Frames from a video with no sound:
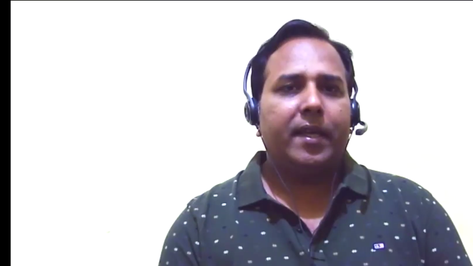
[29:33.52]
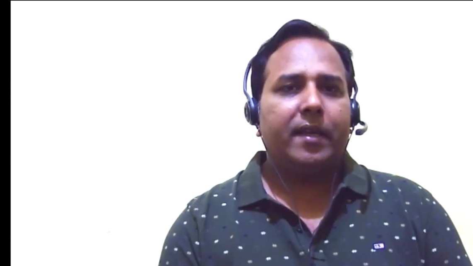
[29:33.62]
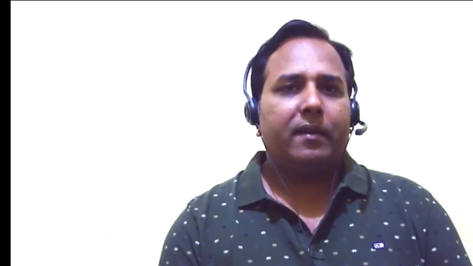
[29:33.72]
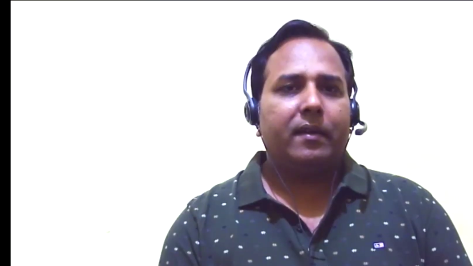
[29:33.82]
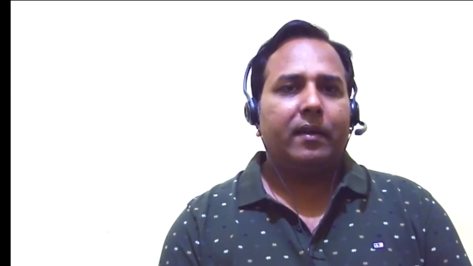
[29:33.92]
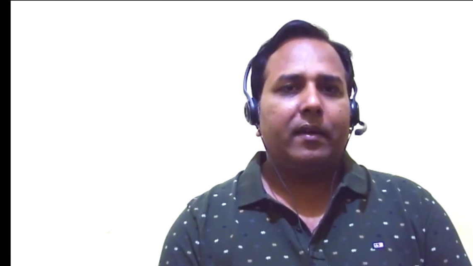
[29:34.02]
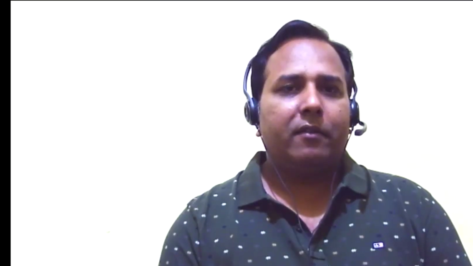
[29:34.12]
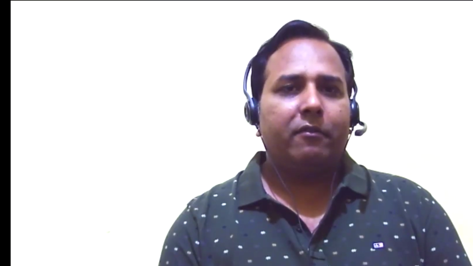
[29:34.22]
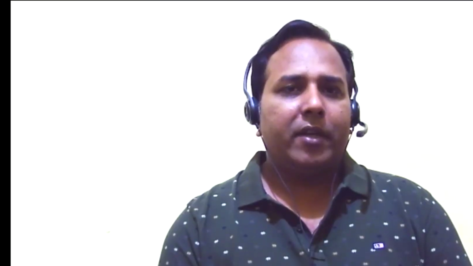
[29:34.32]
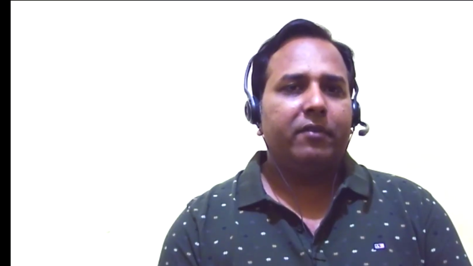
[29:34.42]
like
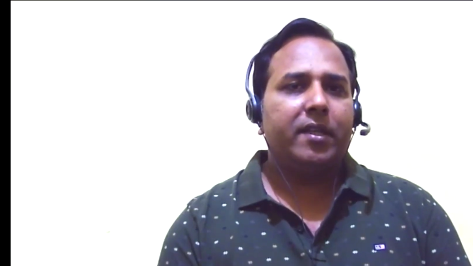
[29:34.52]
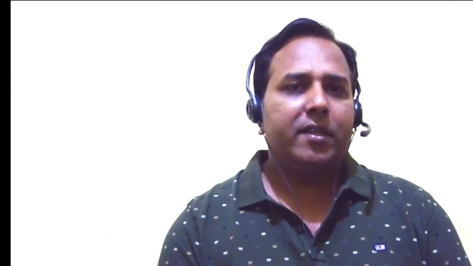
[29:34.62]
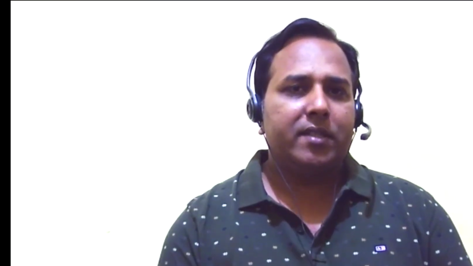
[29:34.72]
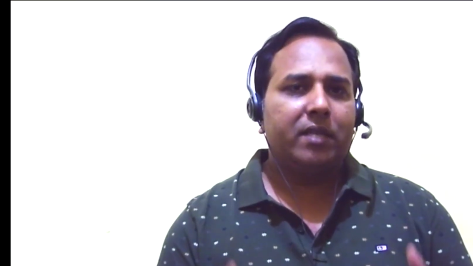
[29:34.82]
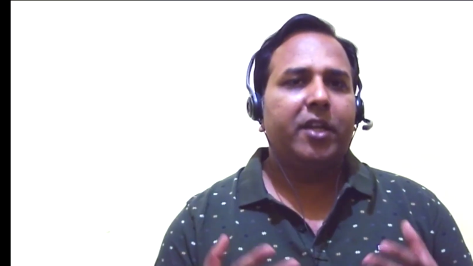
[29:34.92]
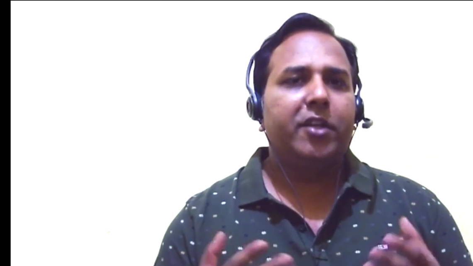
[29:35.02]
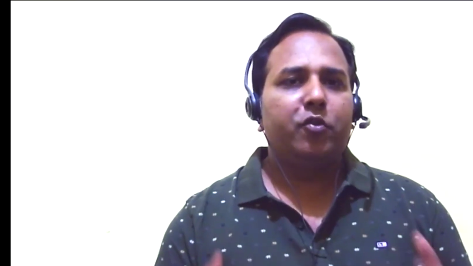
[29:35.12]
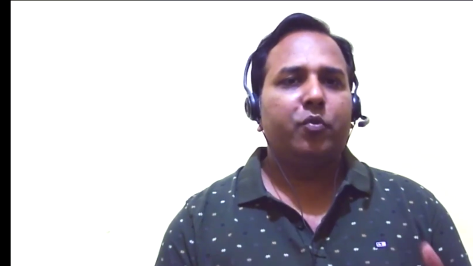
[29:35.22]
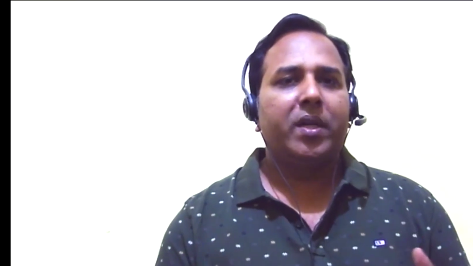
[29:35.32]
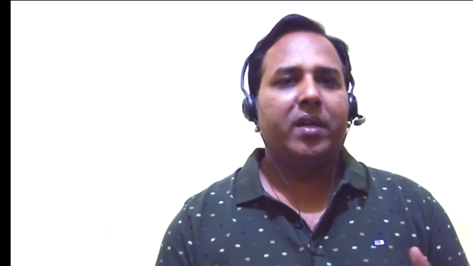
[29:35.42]
when we receive a
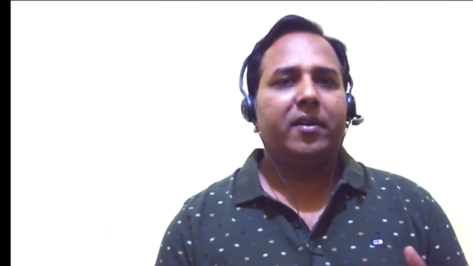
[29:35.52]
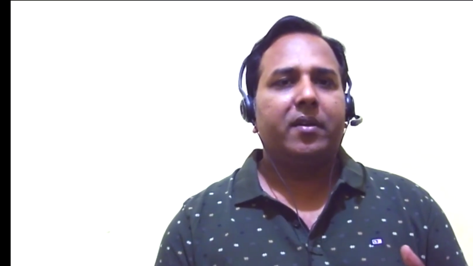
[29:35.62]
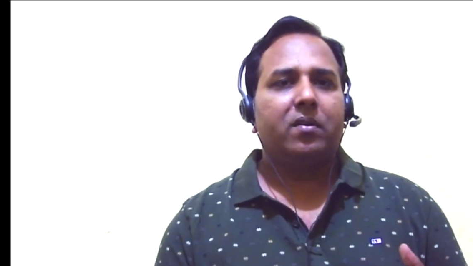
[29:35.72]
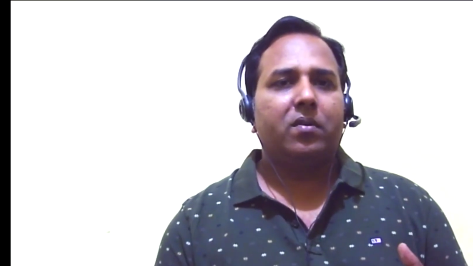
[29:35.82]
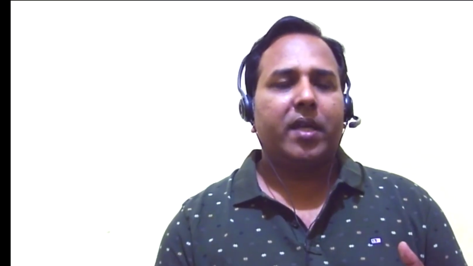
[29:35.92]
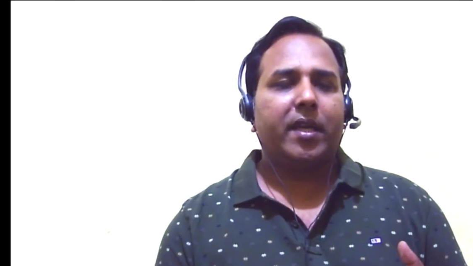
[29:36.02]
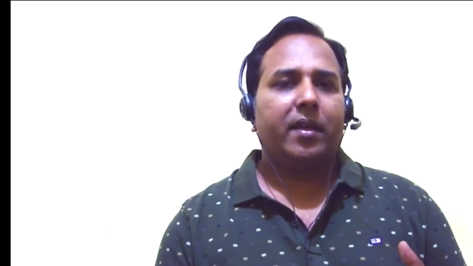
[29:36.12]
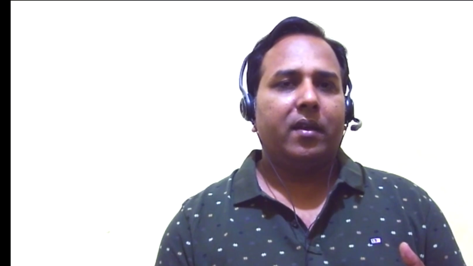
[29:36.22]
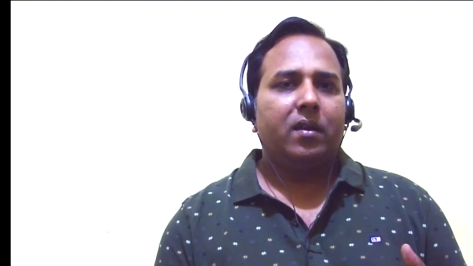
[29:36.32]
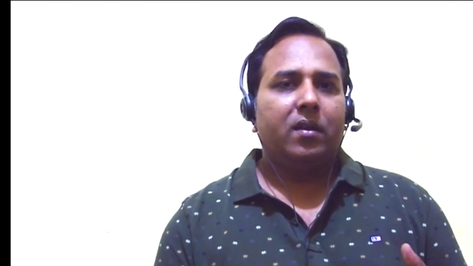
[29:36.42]
new build,
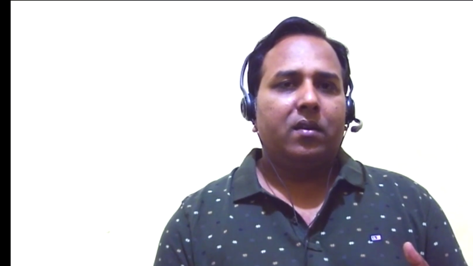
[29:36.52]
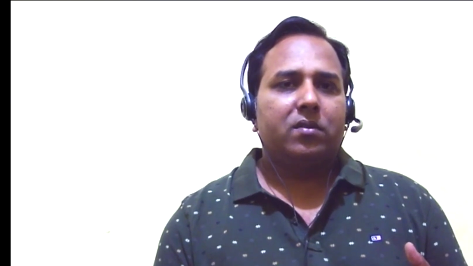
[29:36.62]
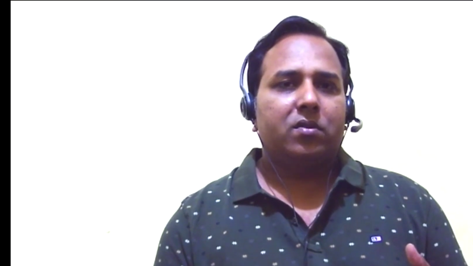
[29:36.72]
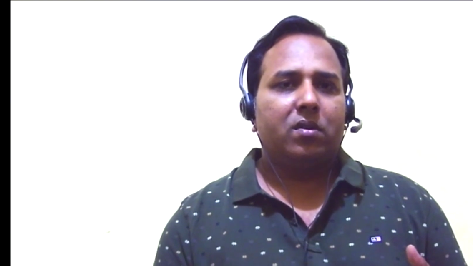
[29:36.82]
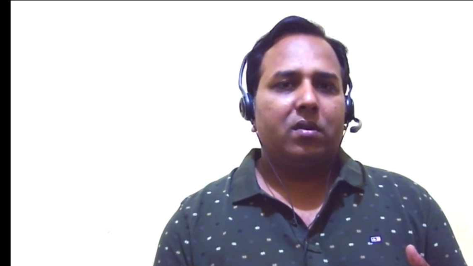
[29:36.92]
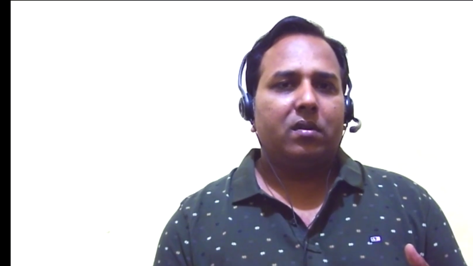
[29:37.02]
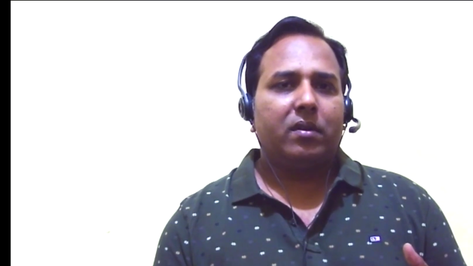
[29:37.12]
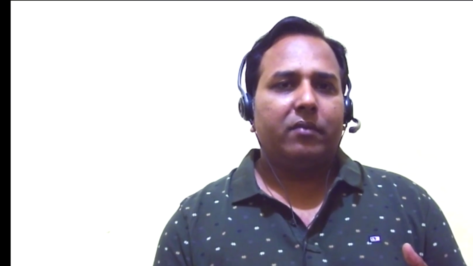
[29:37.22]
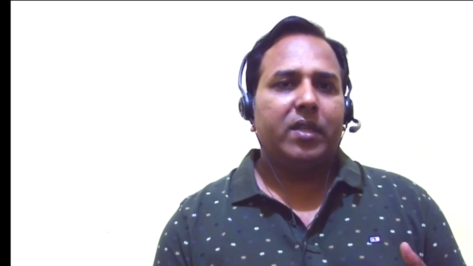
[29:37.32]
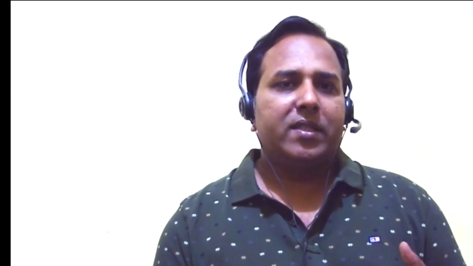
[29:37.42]
okay,
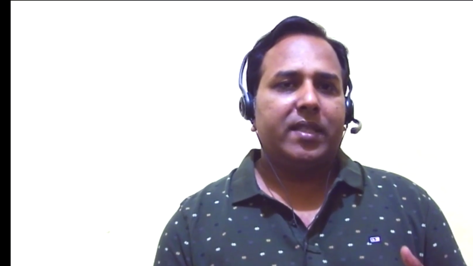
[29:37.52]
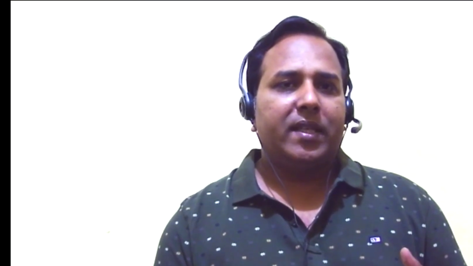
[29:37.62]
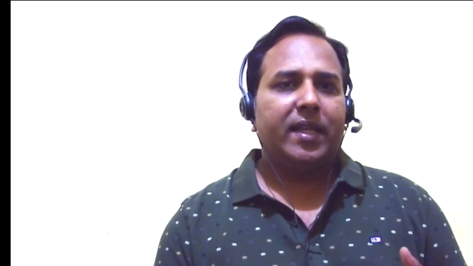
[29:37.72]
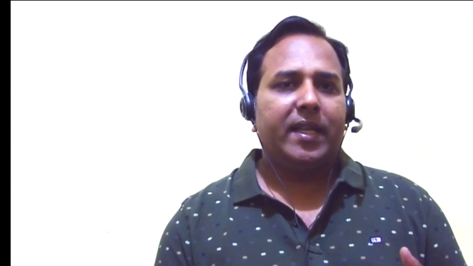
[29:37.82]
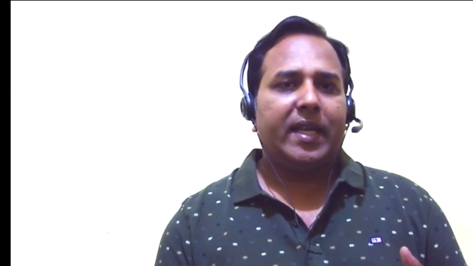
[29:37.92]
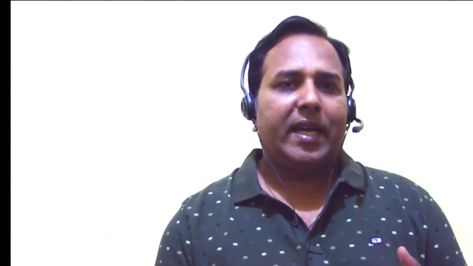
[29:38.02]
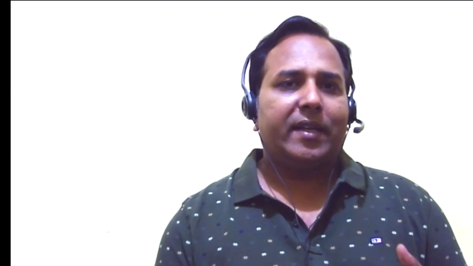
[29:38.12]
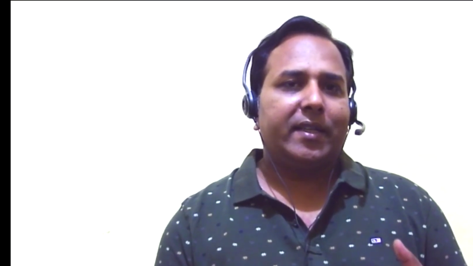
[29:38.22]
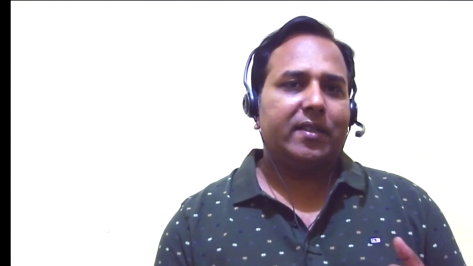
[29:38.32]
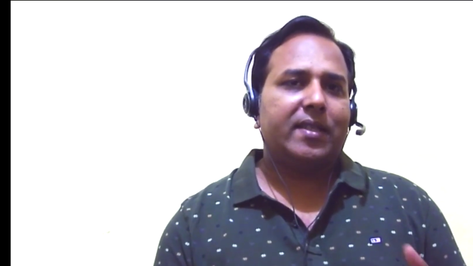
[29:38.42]
so we'll see like
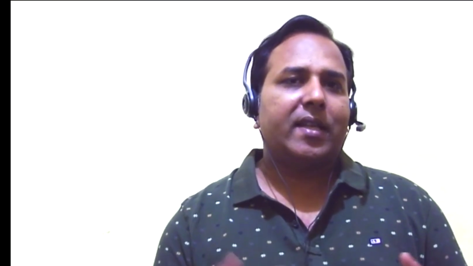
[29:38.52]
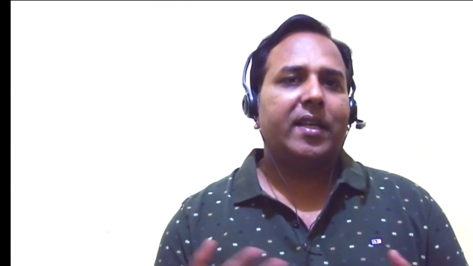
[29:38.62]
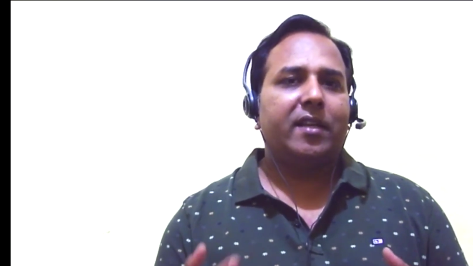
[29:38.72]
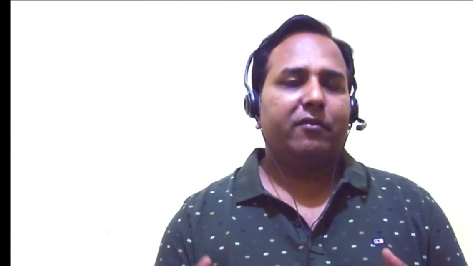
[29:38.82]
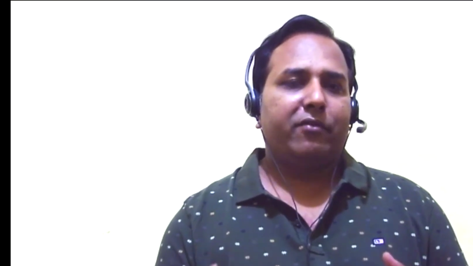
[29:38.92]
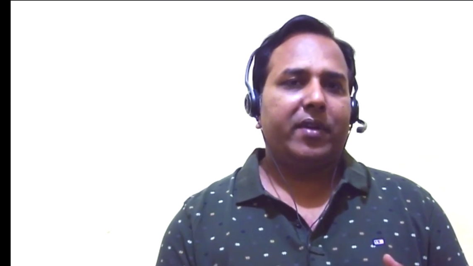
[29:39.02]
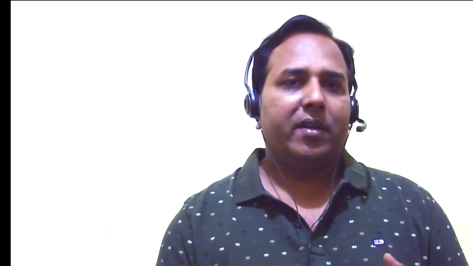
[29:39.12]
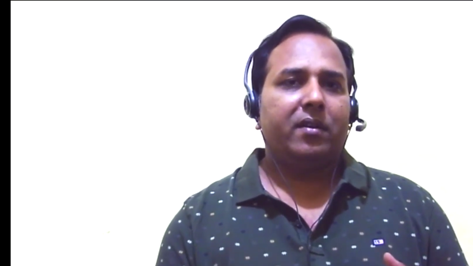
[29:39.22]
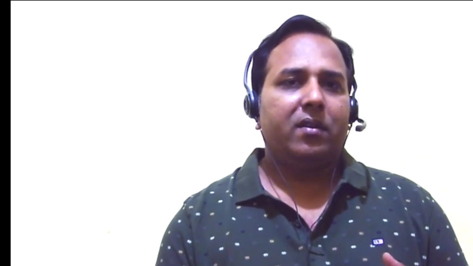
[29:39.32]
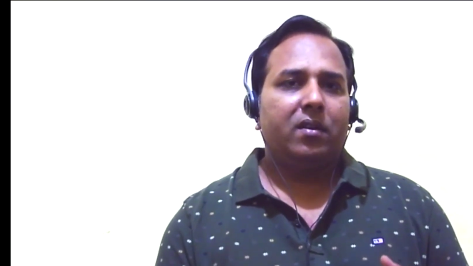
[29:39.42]
our tests are getting
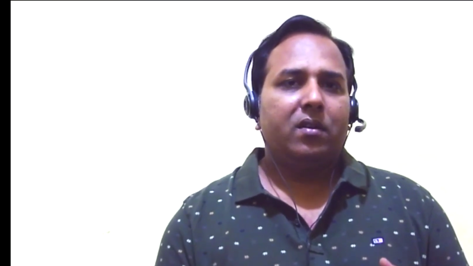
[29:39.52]
failed.